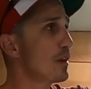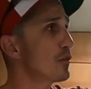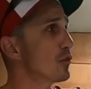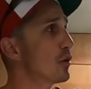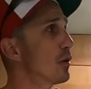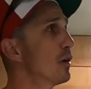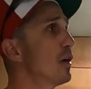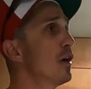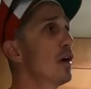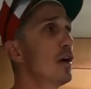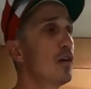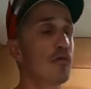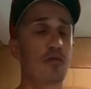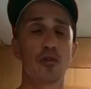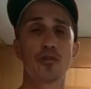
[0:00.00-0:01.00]
So
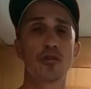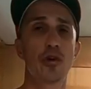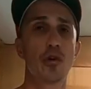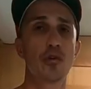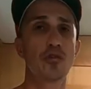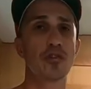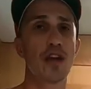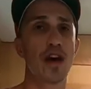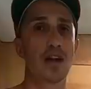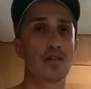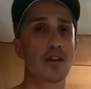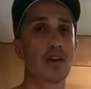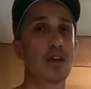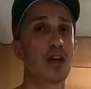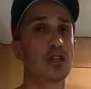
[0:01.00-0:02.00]
for those
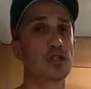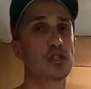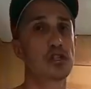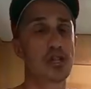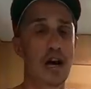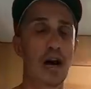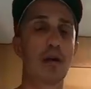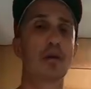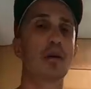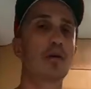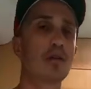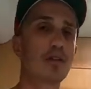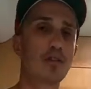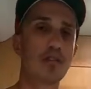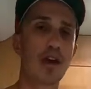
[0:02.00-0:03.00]
that
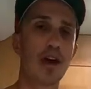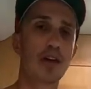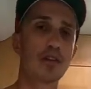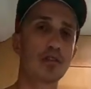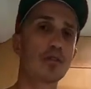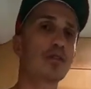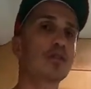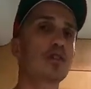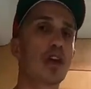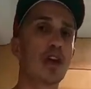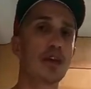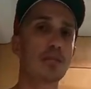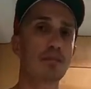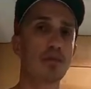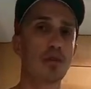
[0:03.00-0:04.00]
shower inside their
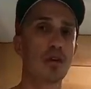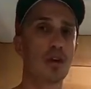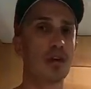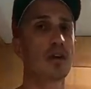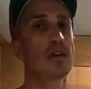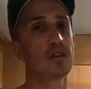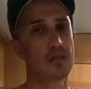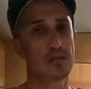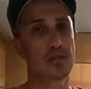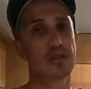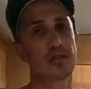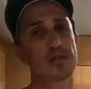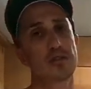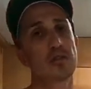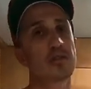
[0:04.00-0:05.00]
escape,
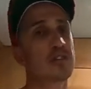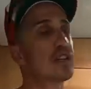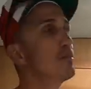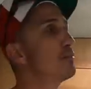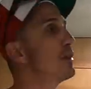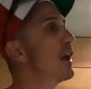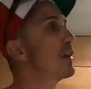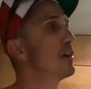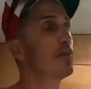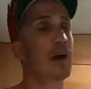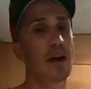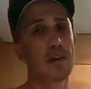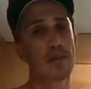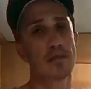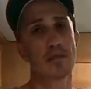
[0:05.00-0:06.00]
just, just keep that in
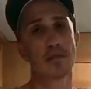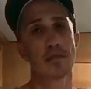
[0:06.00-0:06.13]
mind.